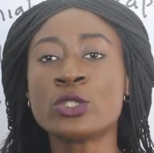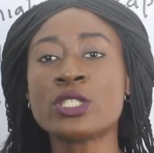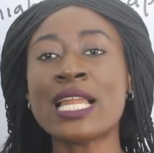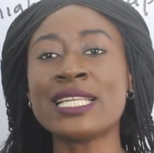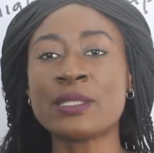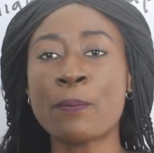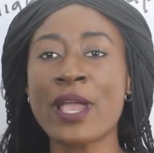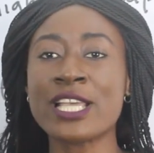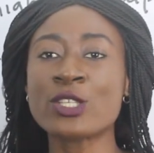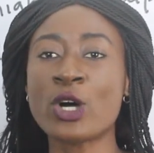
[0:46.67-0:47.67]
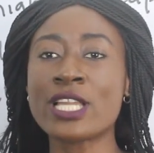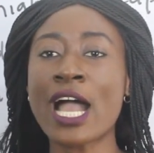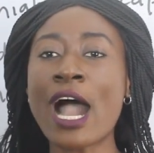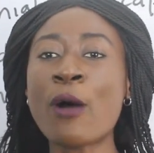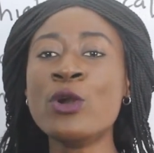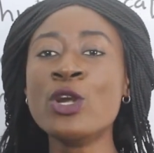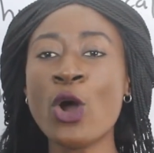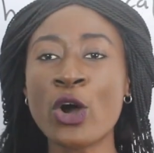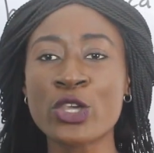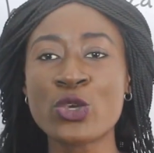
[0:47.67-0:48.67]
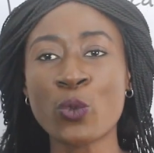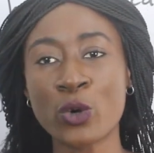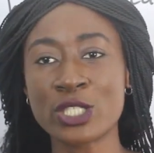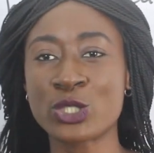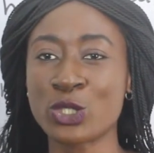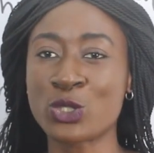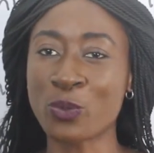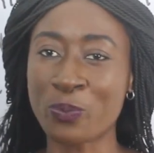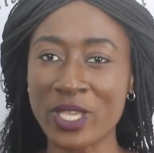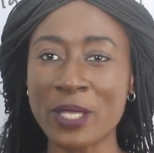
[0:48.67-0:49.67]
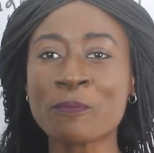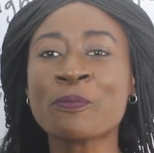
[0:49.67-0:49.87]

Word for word: totally depends on how long you want it to be.